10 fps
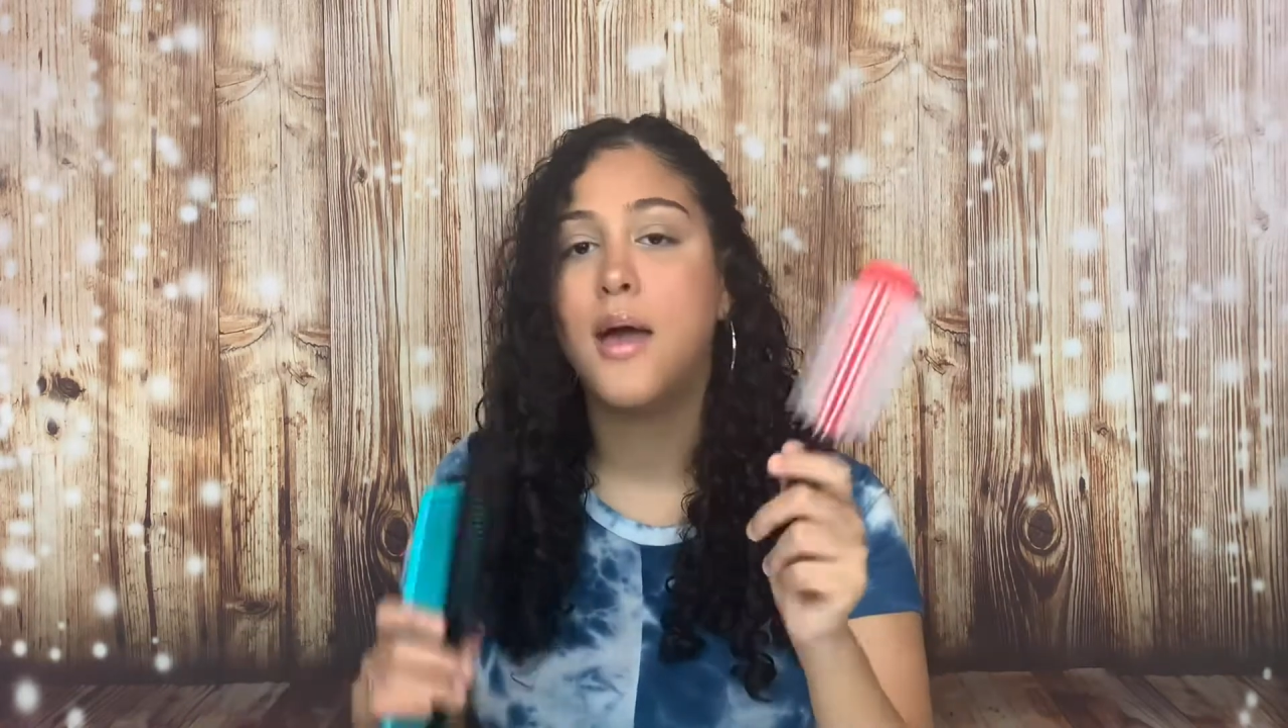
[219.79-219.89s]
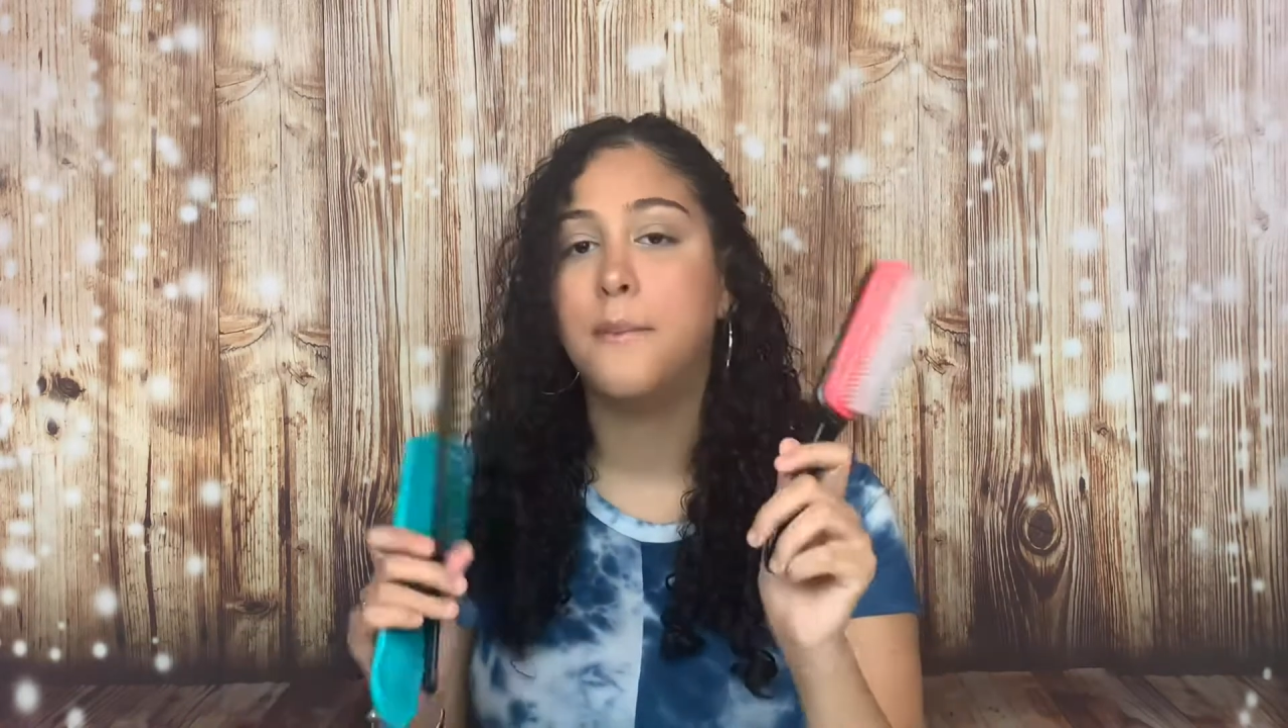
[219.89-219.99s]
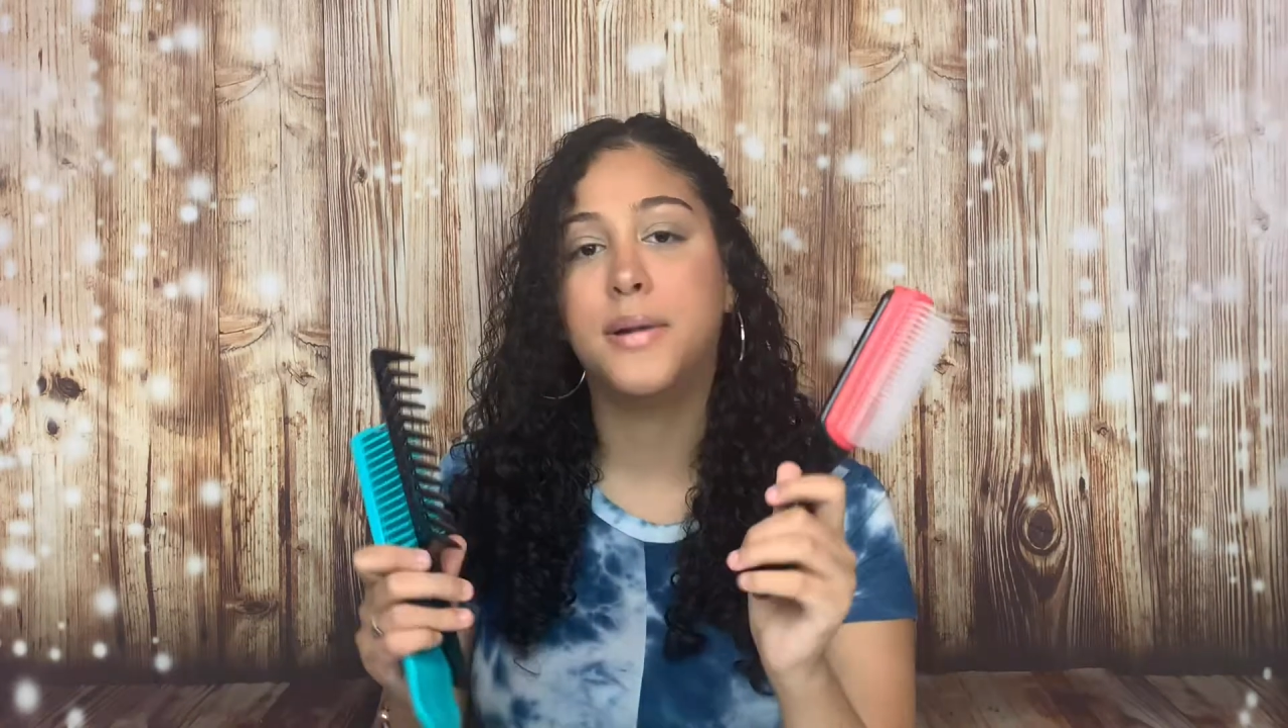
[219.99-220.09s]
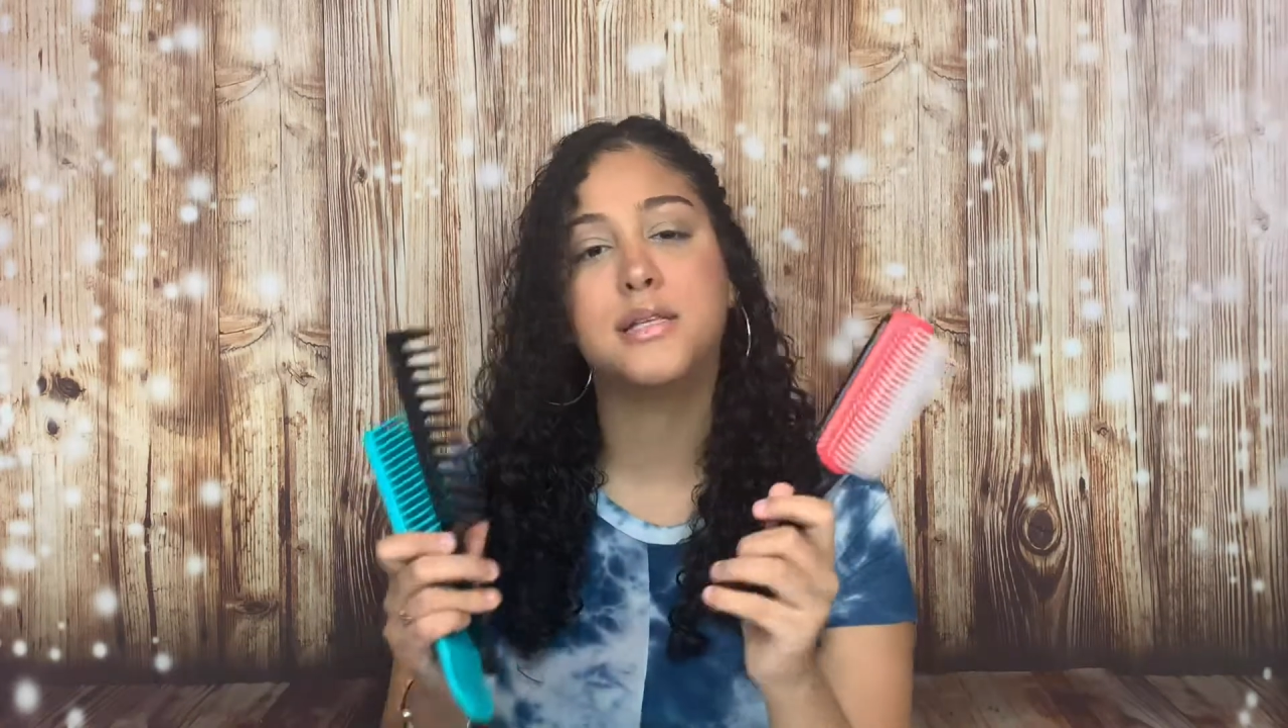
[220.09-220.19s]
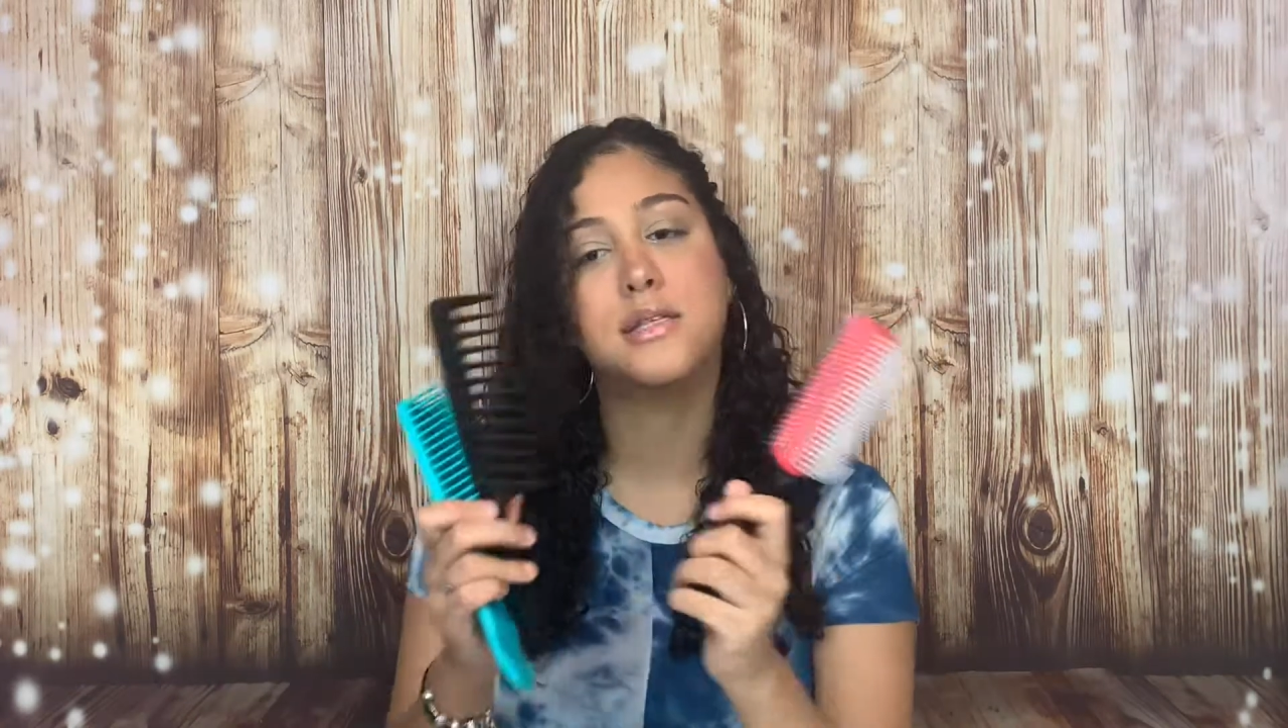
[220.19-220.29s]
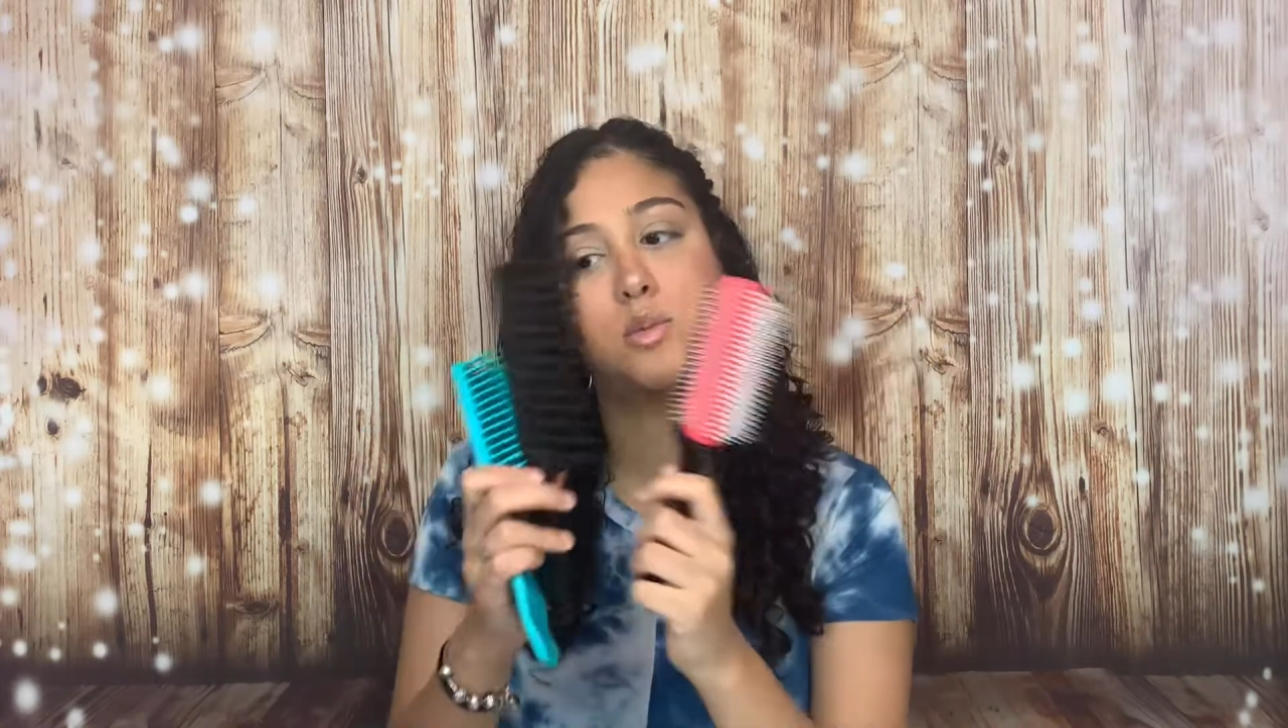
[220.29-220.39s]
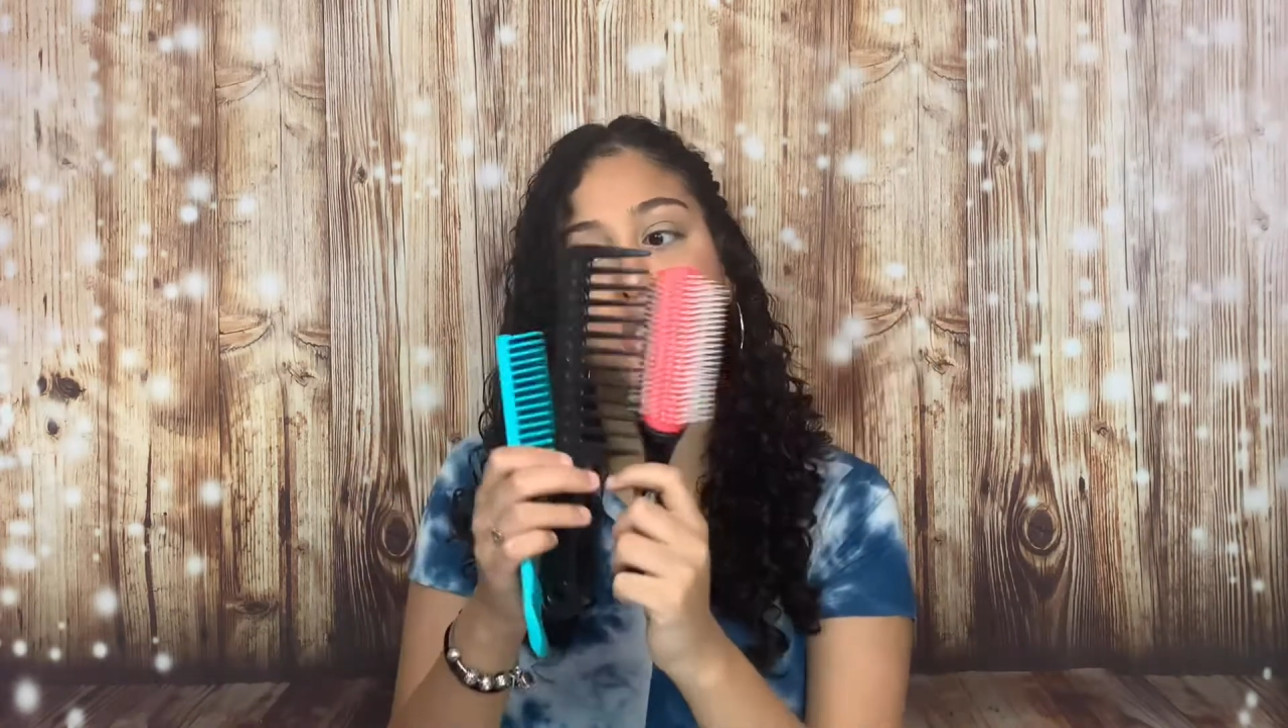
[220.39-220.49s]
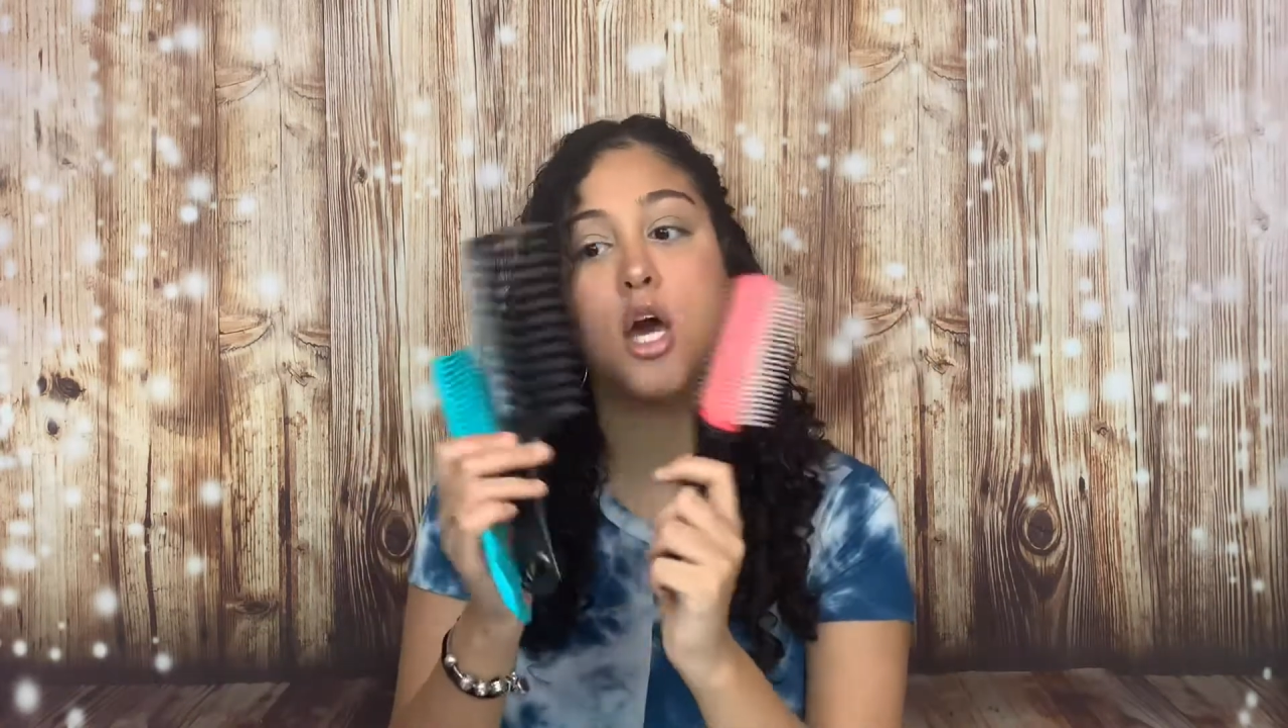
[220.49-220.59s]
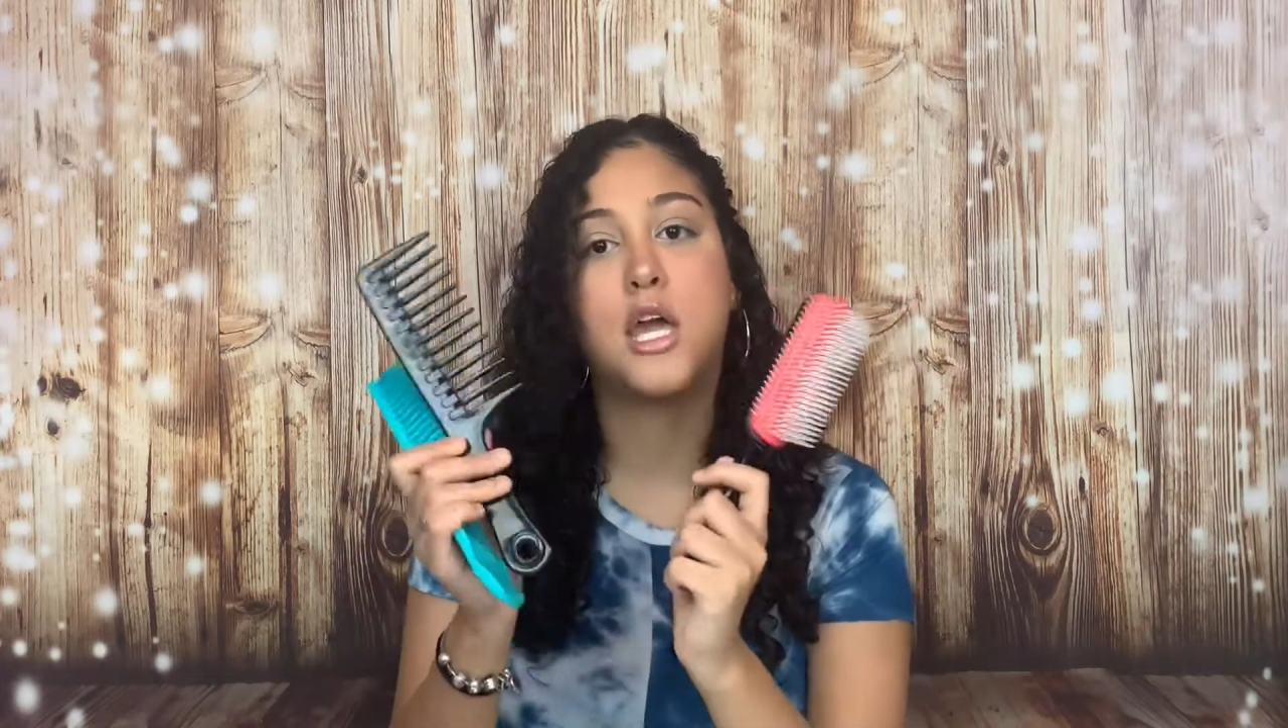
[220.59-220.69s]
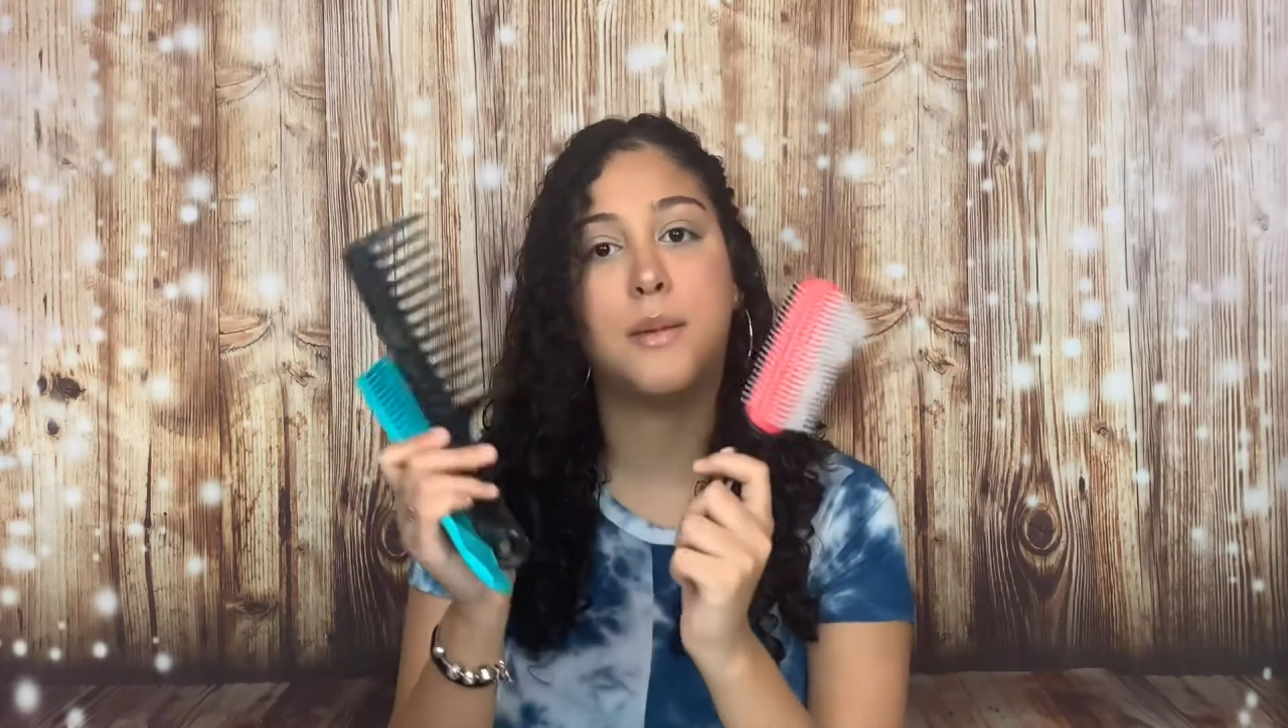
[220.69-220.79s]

But since we're talking